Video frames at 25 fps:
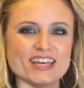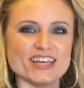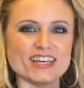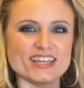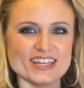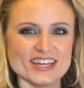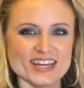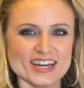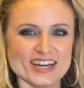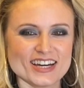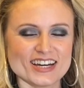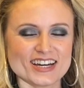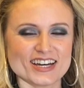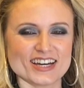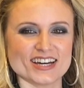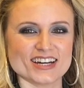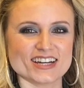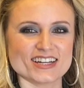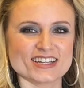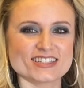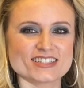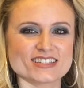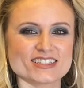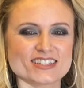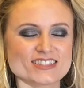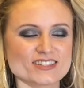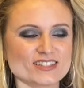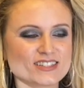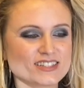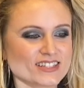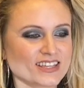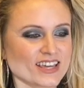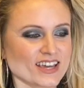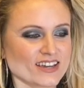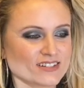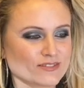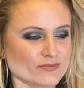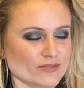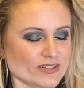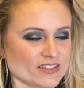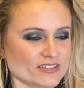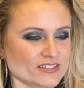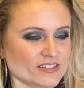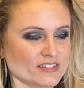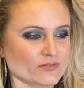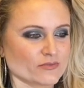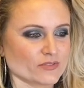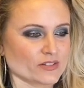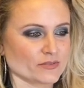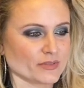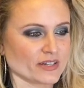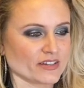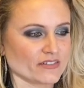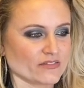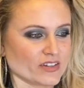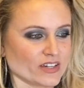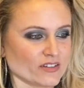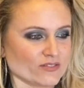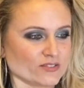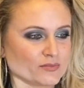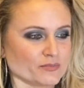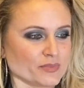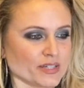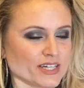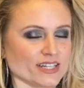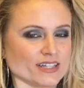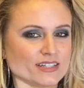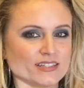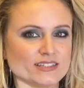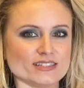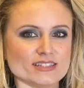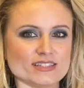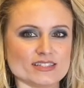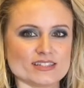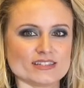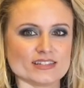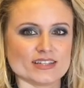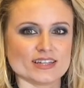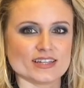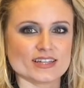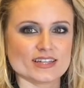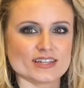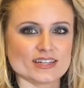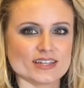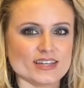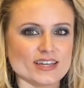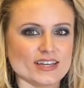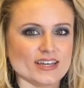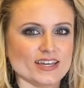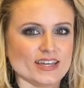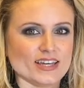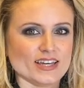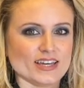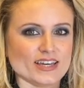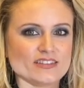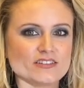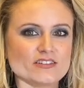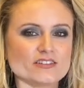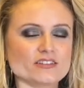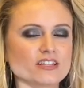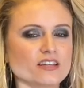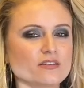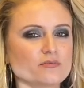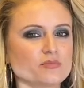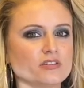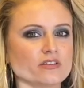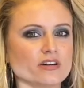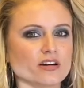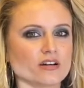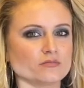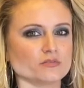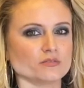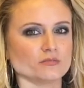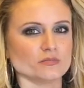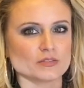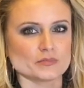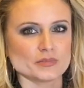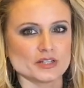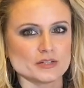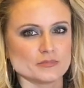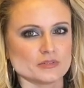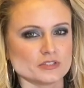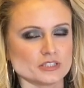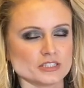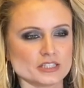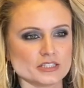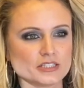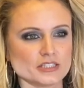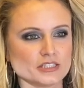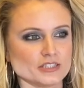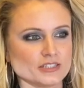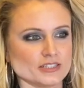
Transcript: Yeah. Candlebox is one of my favorite bands. And their debut album's my birth year,